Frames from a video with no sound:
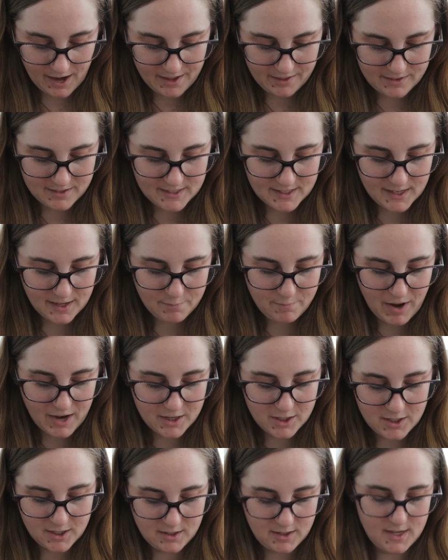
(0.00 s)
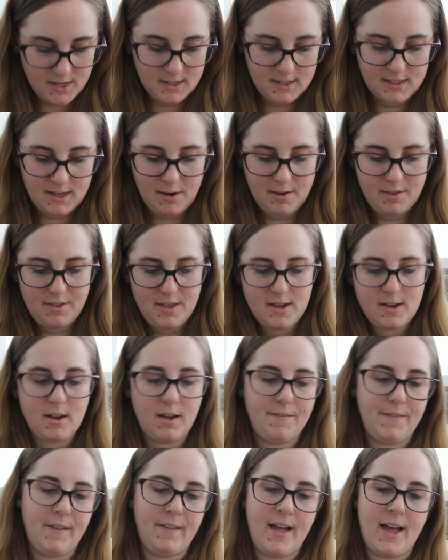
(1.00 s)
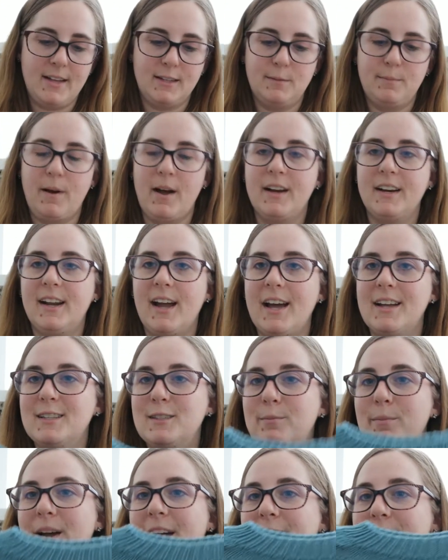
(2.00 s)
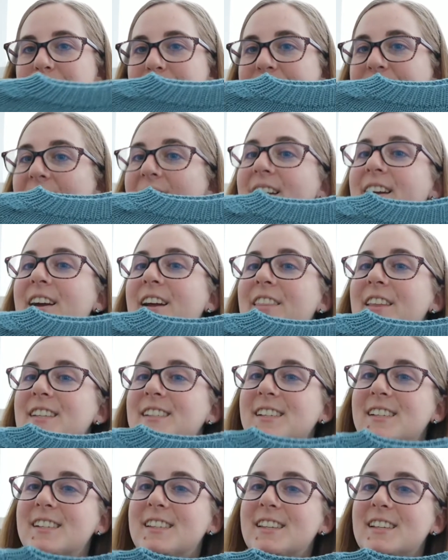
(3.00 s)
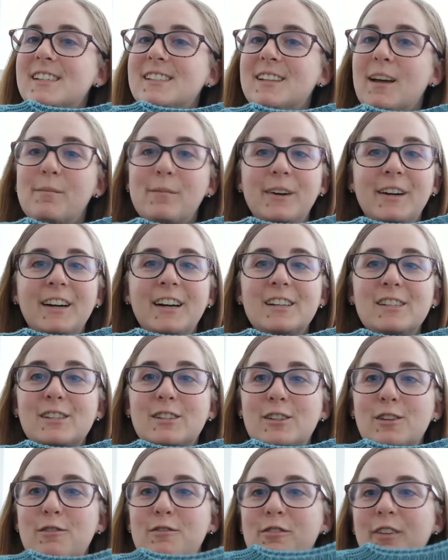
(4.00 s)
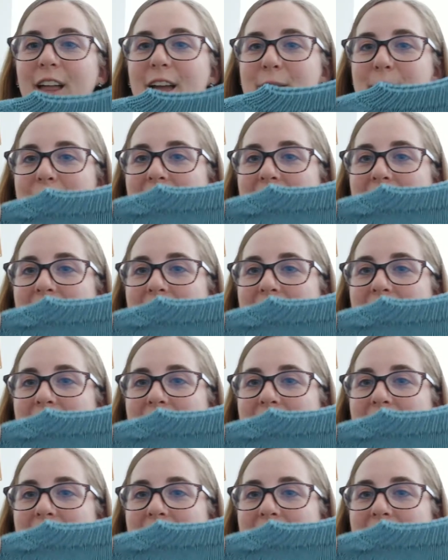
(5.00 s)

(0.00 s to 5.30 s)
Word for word: I did mention this I think on the last podcast, but this is the summer souffle